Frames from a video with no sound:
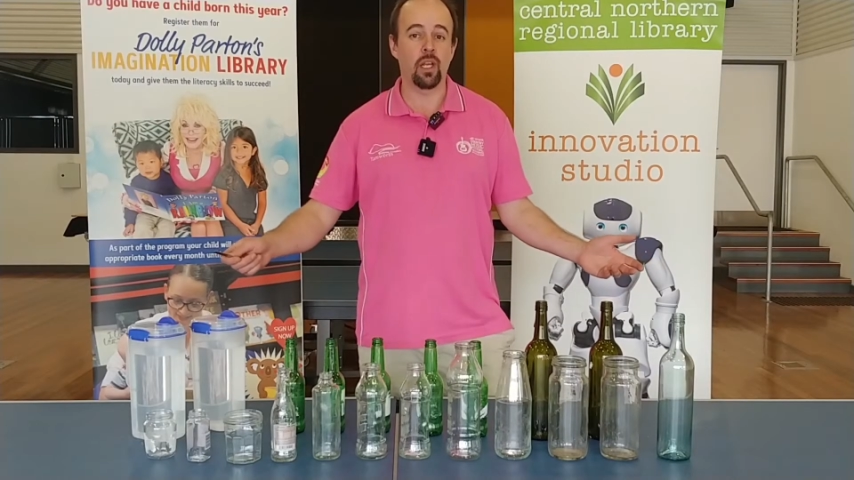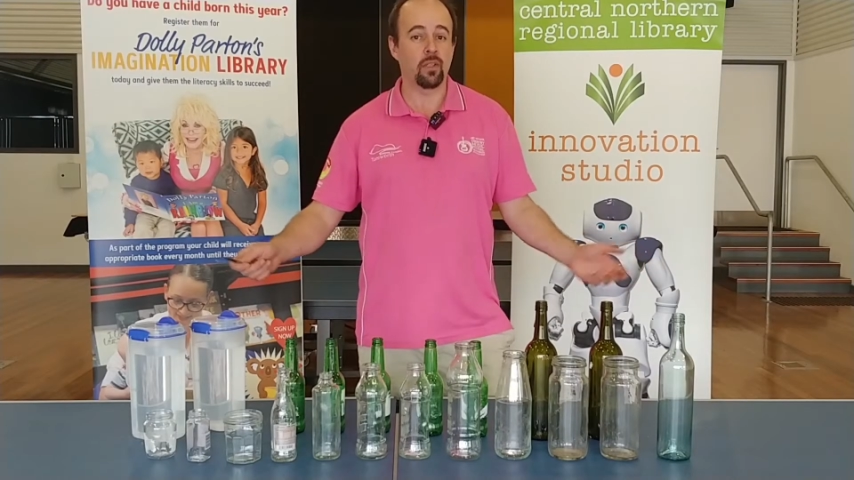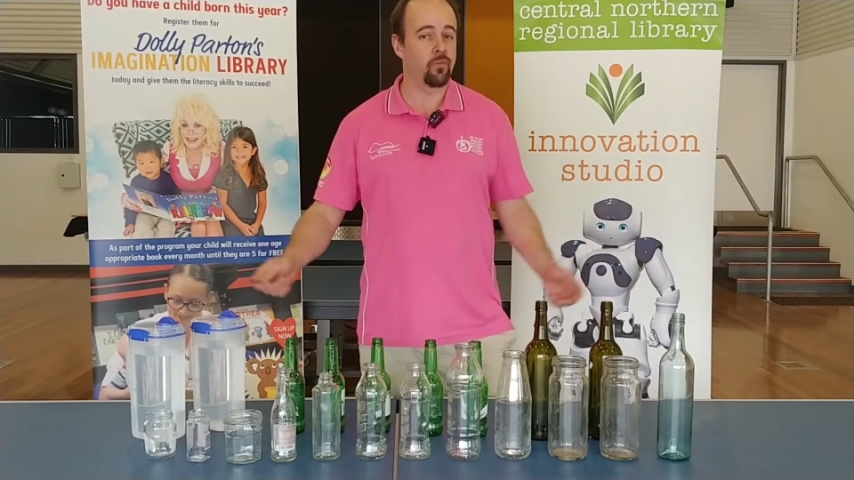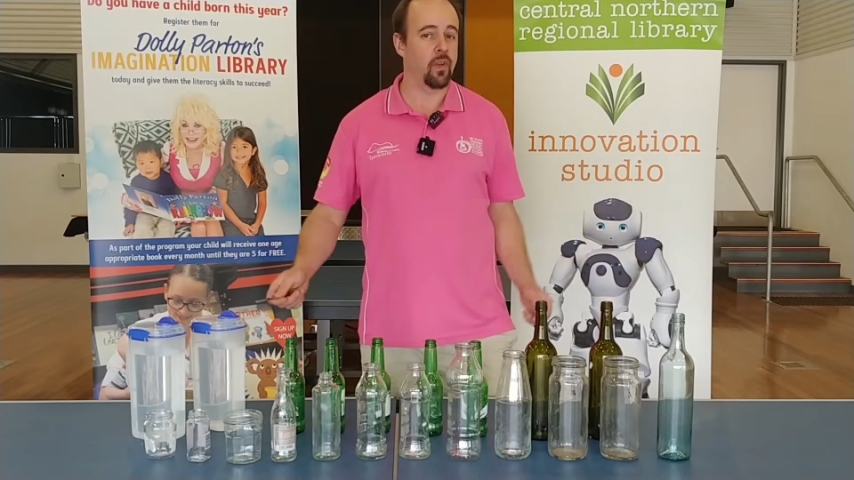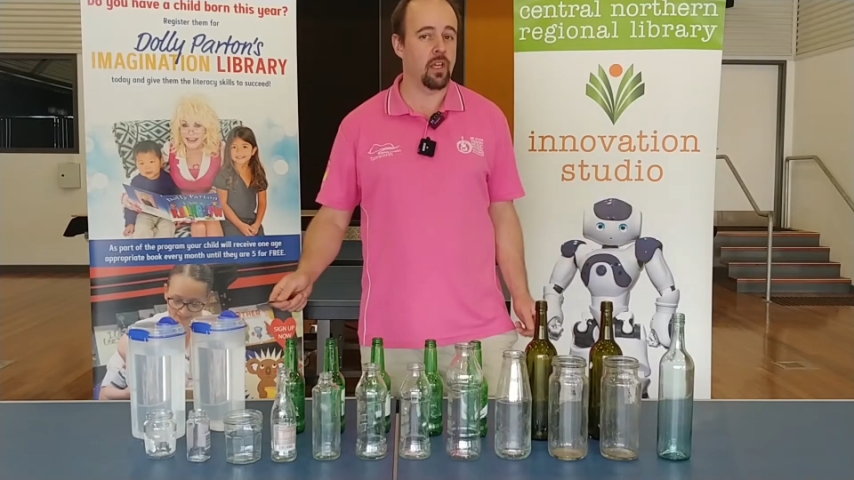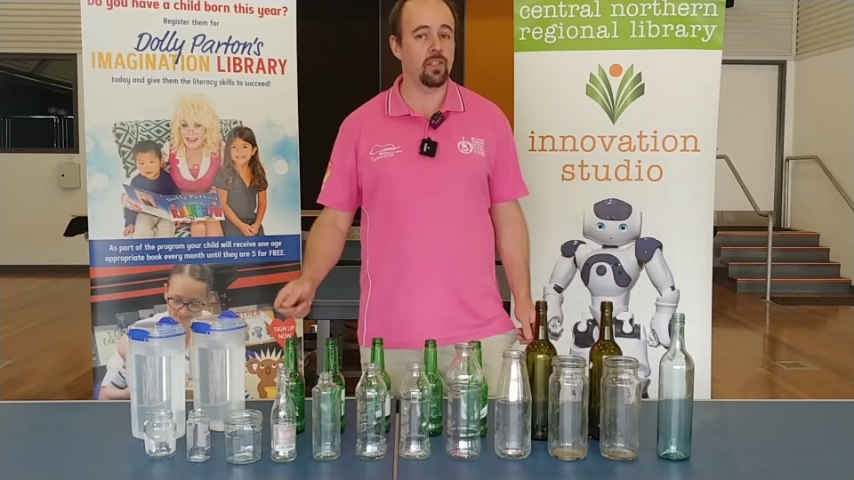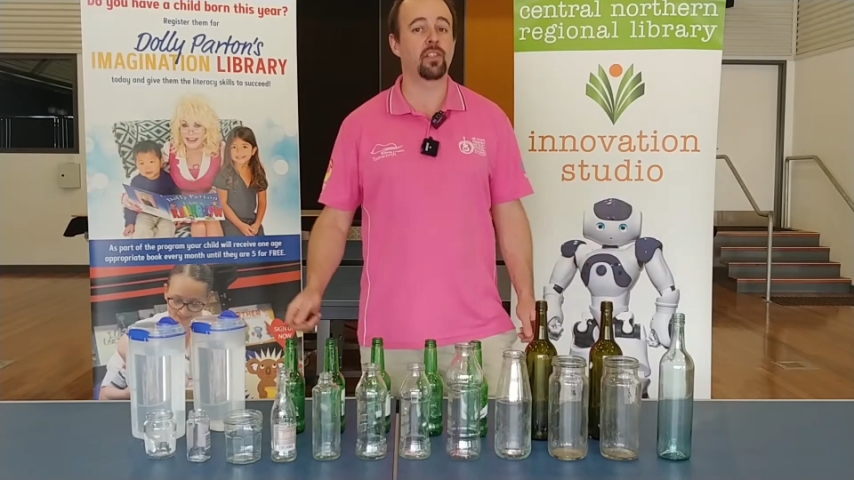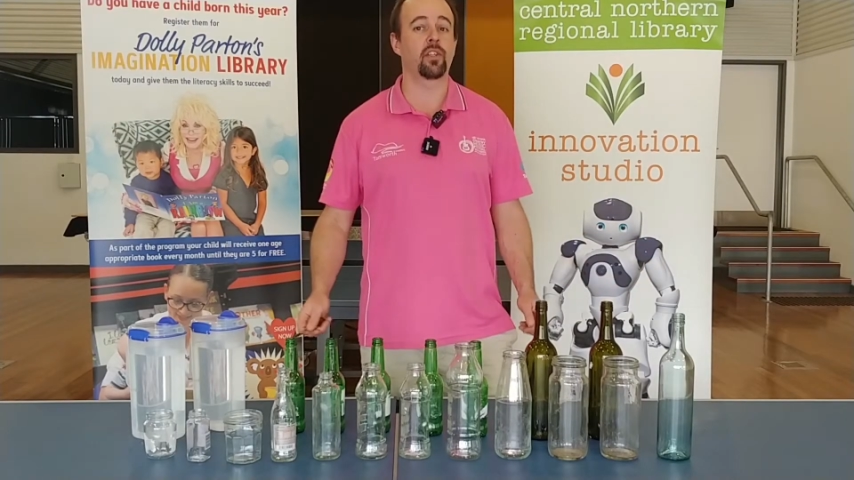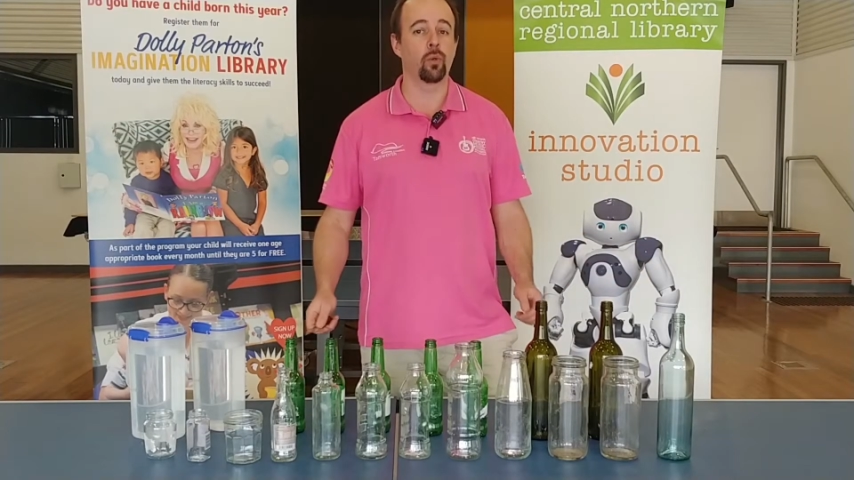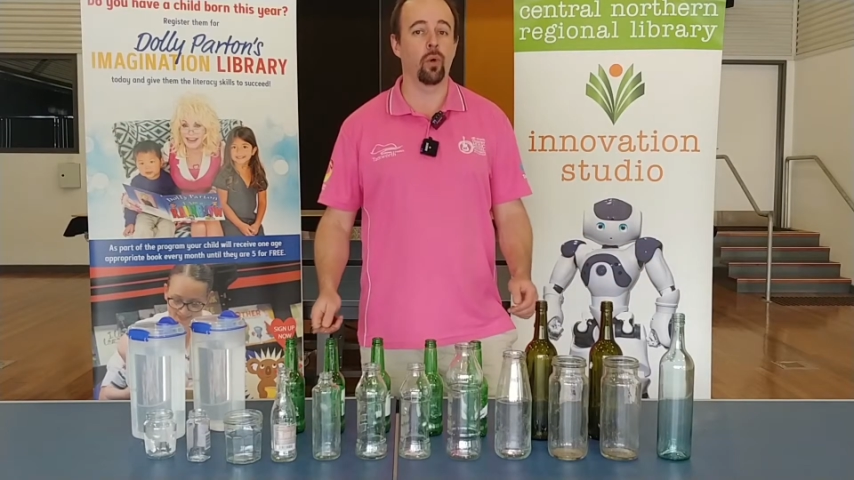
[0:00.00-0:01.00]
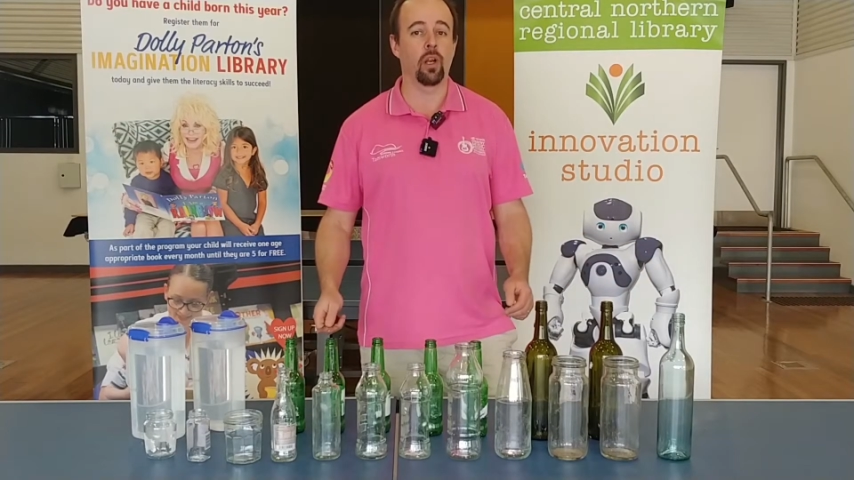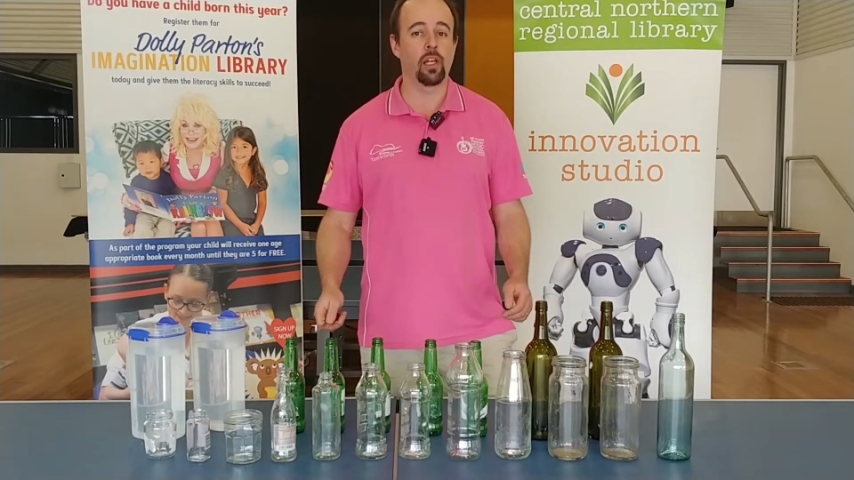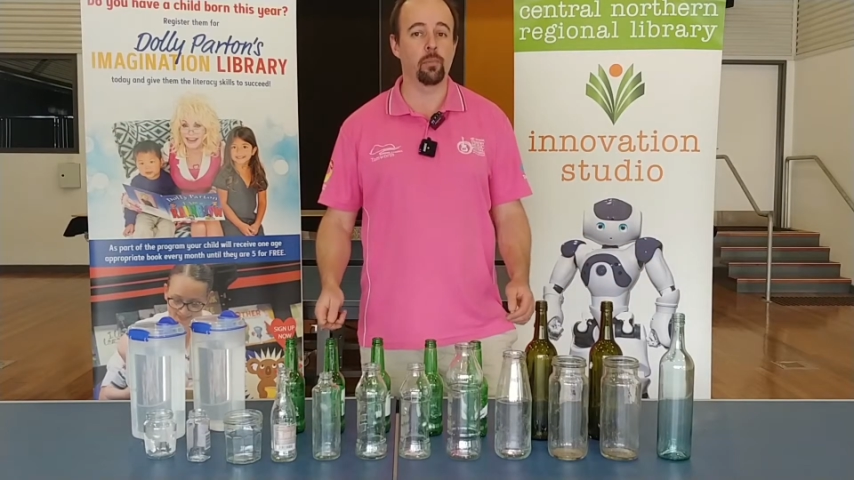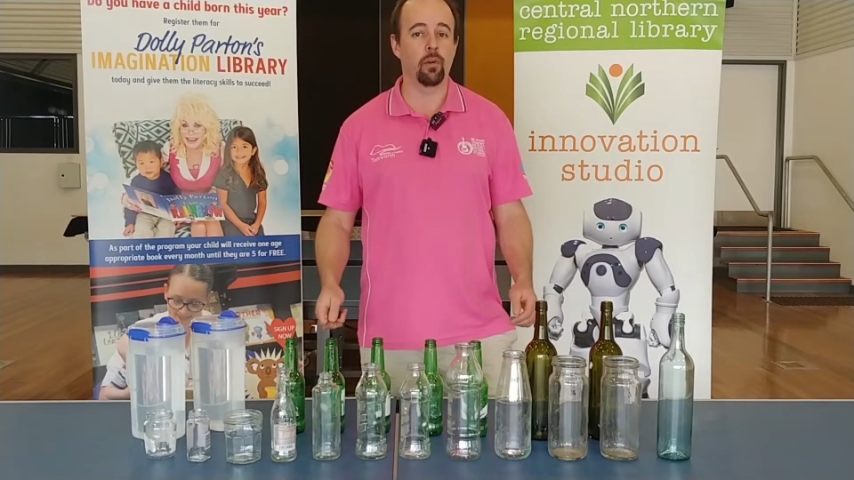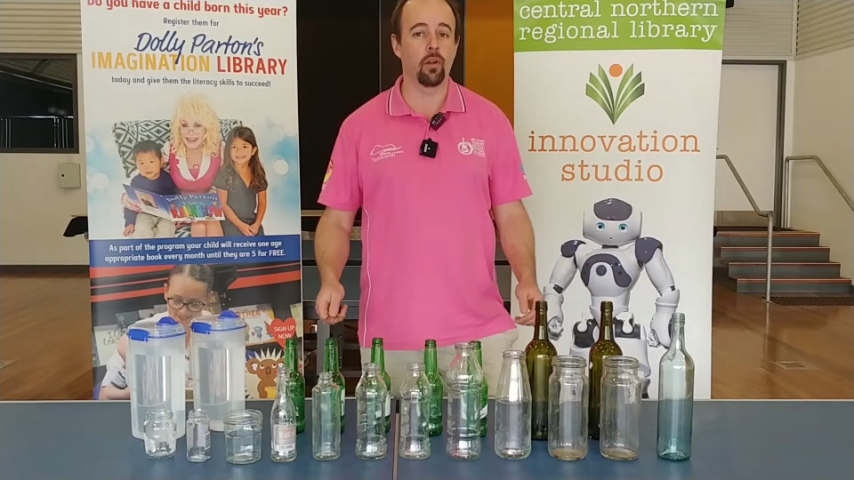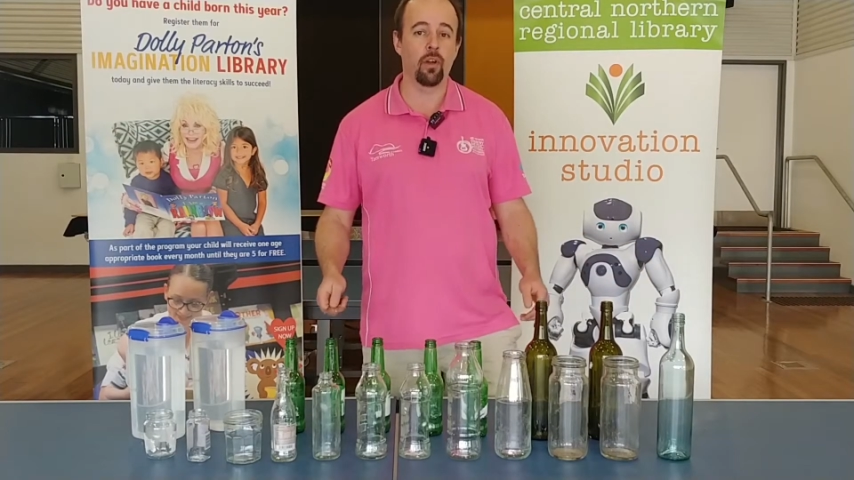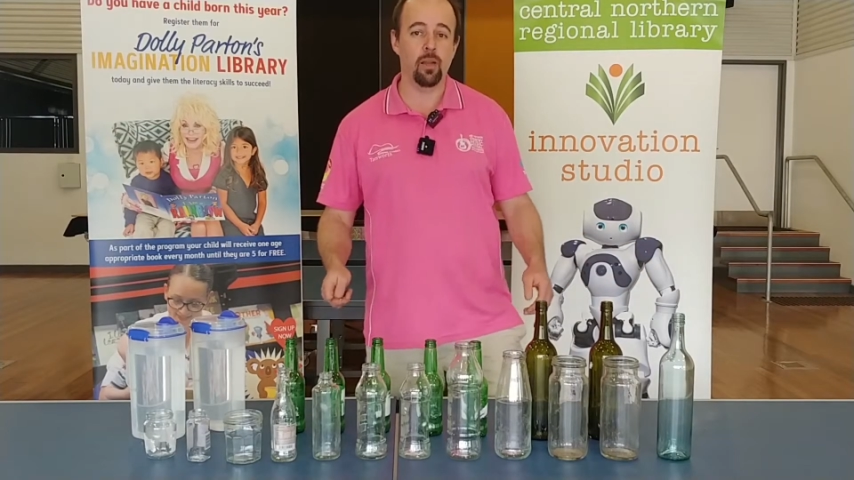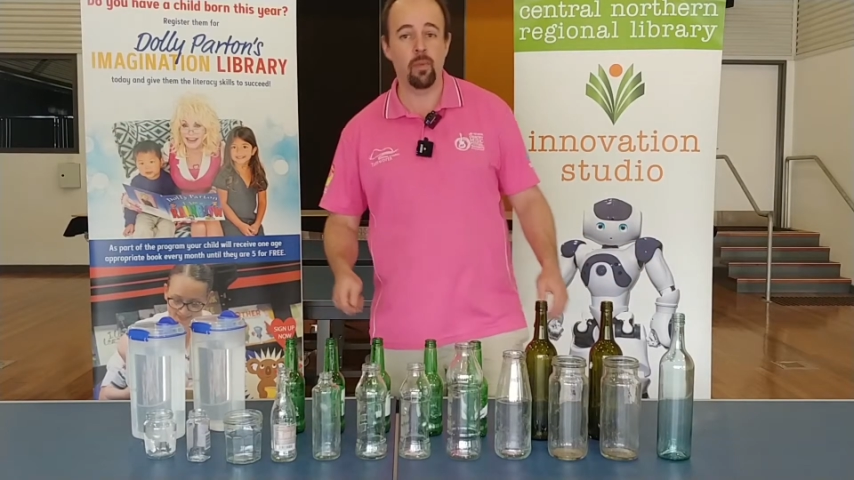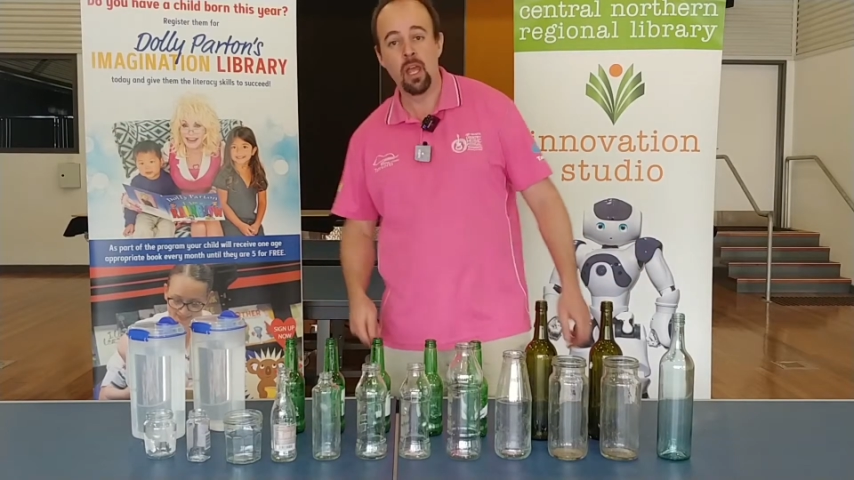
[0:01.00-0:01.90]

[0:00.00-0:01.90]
fast school holiday program